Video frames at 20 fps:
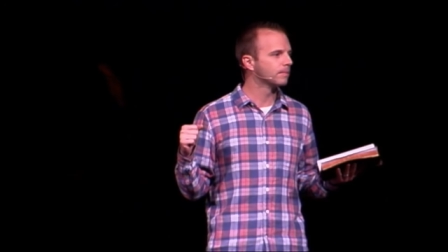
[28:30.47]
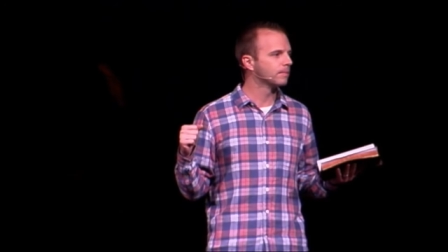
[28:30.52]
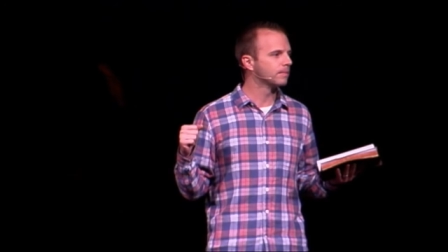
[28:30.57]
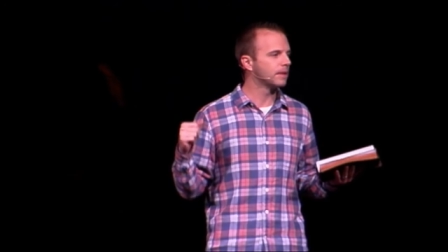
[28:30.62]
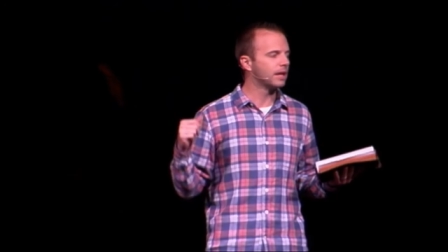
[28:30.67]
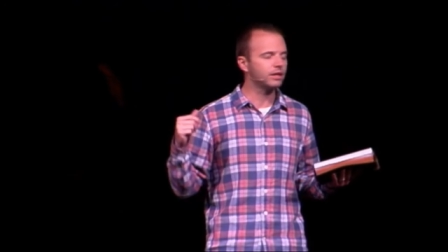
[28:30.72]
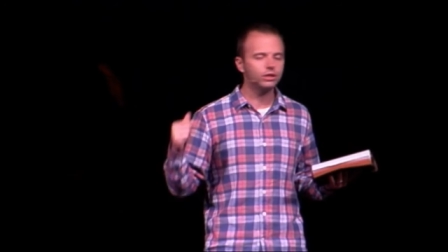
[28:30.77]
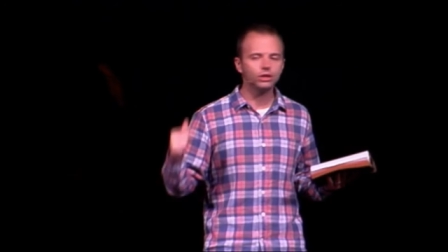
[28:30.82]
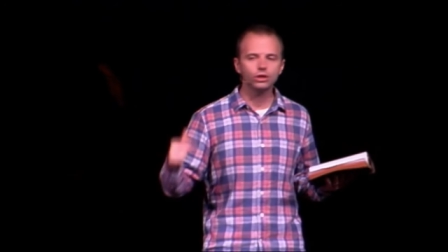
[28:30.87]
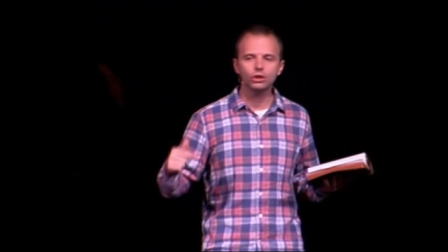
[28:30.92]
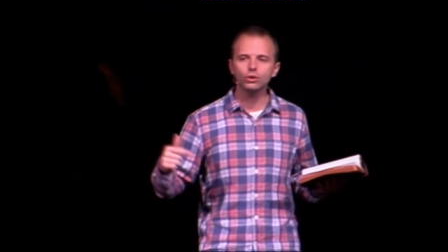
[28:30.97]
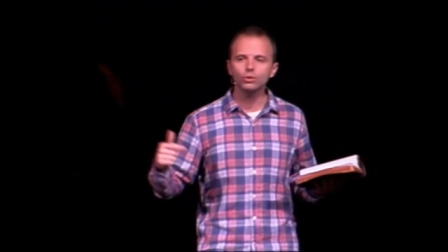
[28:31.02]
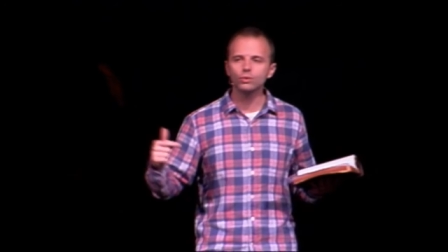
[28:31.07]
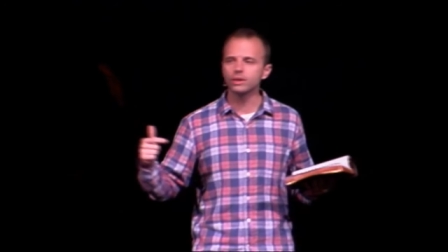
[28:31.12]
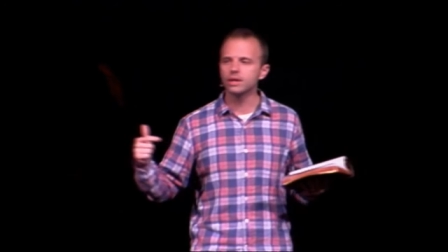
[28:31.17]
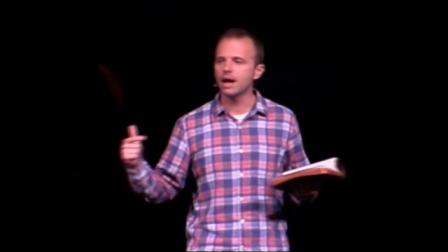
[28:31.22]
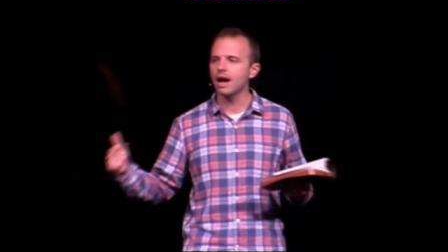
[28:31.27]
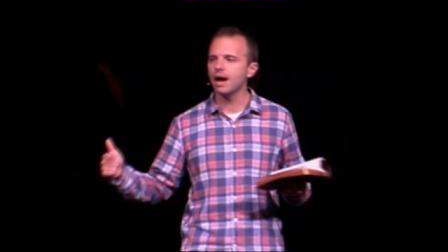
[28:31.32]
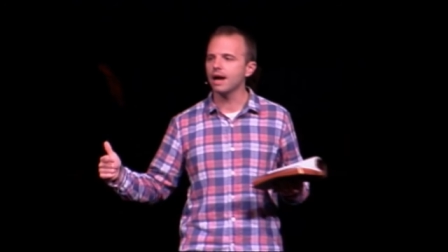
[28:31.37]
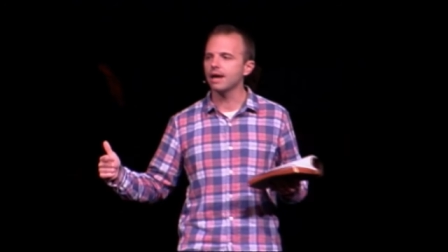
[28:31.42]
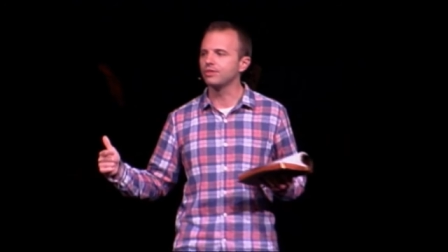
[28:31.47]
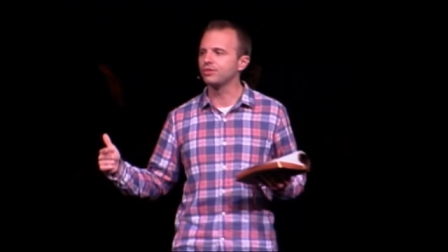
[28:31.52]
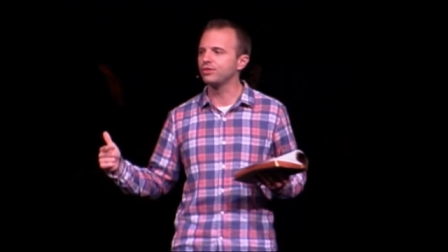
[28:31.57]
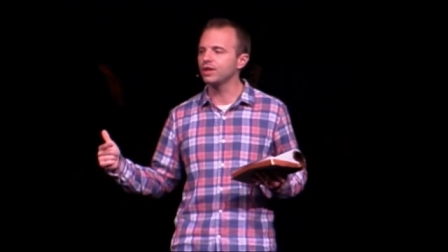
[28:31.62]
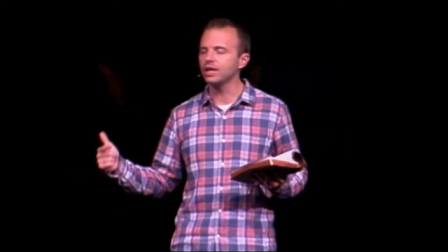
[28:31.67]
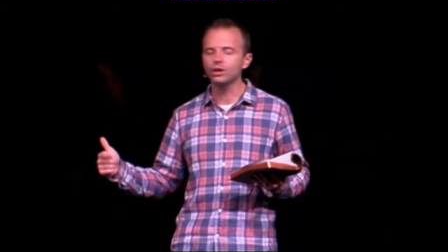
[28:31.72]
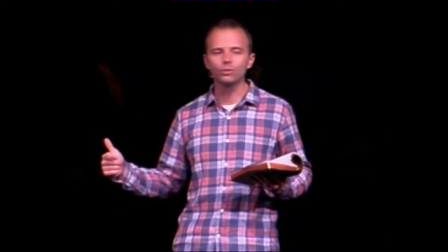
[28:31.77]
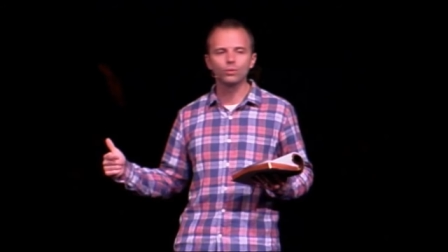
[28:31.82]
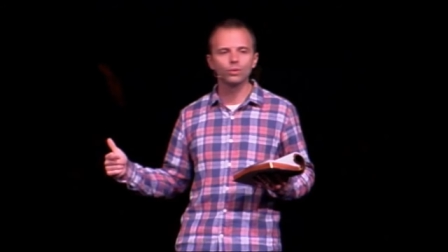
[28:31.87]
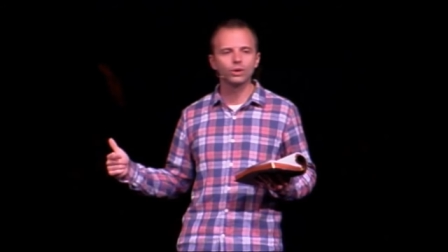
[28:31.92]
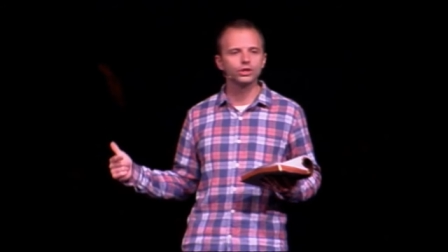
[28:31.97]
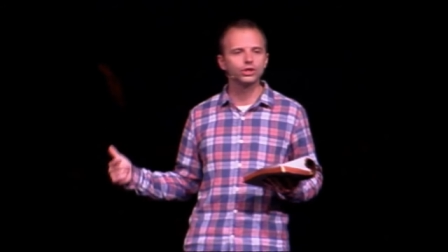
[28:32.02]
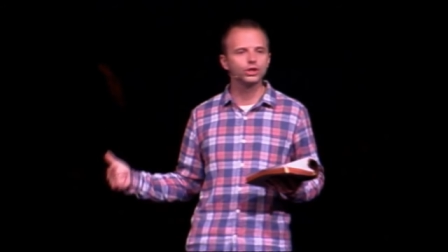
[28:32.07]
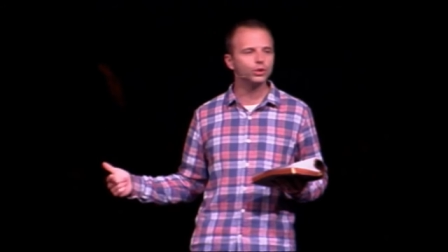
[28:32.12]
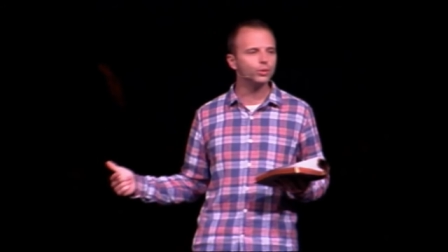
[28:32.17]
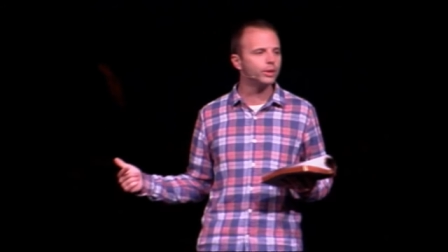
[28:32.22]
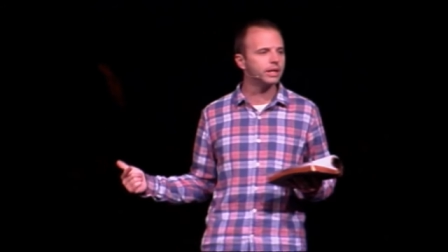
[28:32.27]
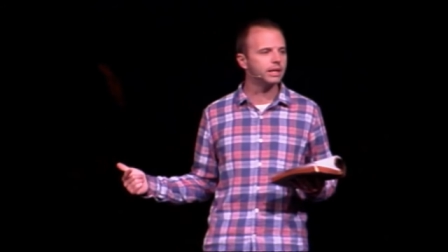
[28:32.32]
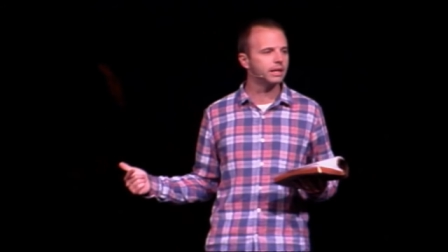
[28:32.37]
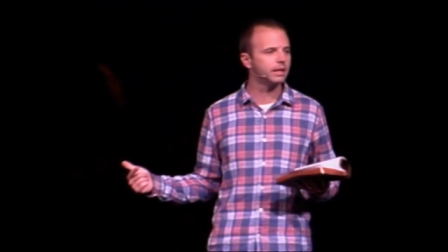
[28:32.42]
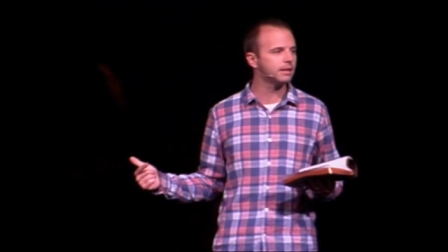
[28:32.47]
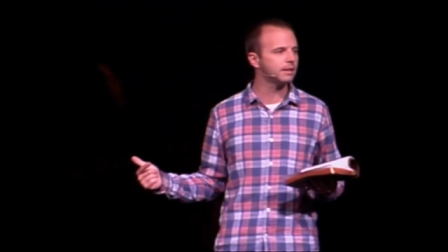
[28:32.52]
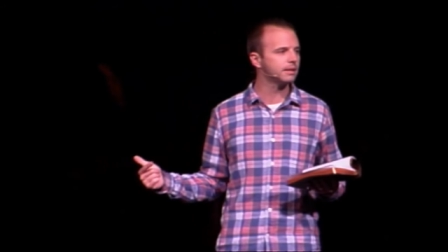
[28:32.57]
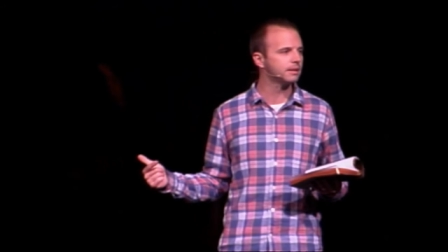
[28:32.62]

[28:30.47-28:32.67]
That you and I think we're doing it.